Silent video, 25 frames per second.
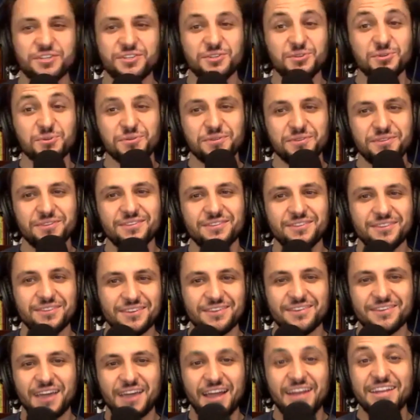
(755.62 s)
dude,
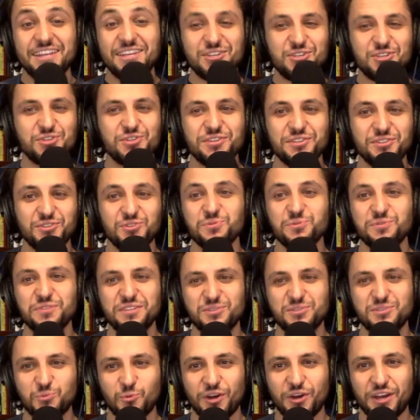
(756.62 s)
I need you to do
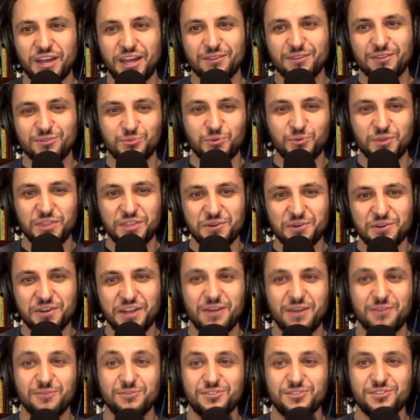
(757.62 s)
these workouts when they're
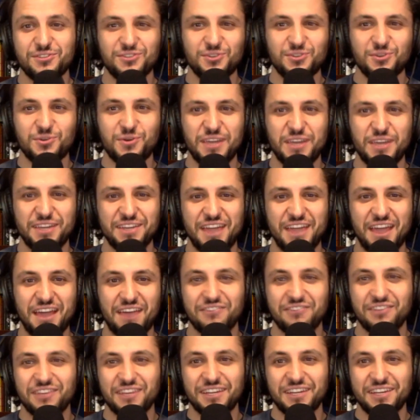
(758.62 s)
announced so I can
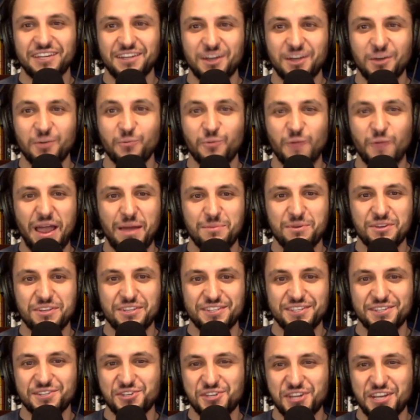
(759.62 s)
have like a rabbit
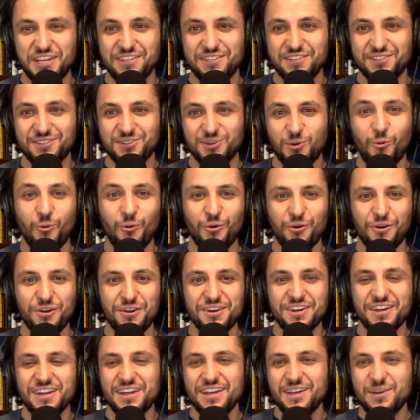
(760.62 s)
to chase.
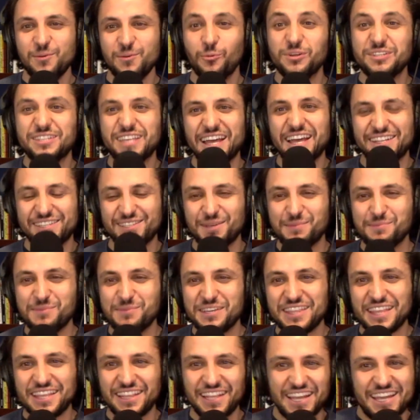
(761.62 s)
Or was that
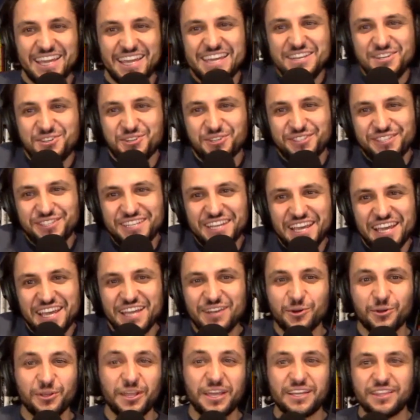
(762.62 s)
something that like he just
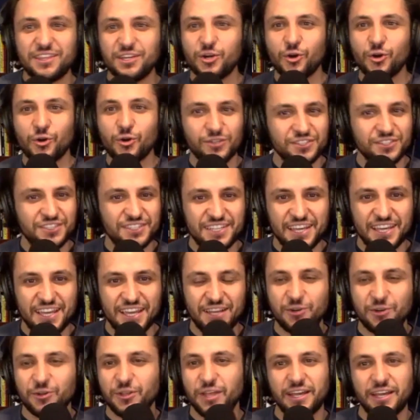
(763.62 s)
did, or like the girls
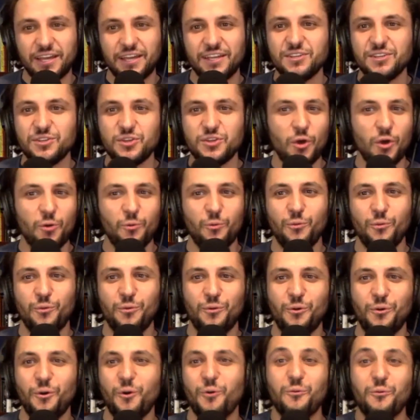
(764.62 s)
did, or like, you know,
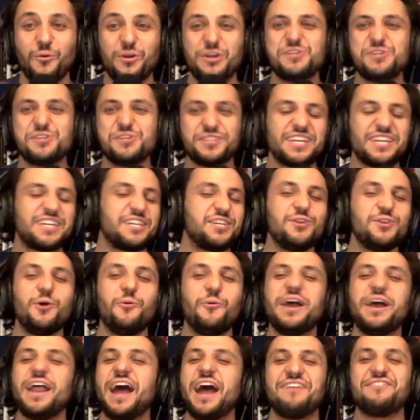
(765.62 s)
or were you just like, you know
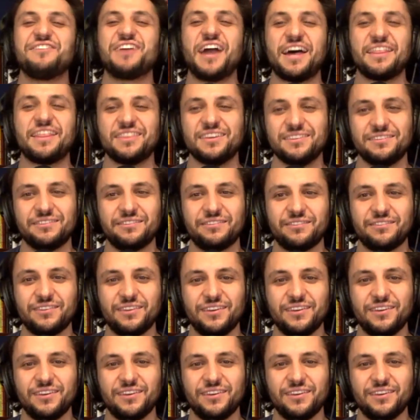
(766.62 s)
what? I've got this.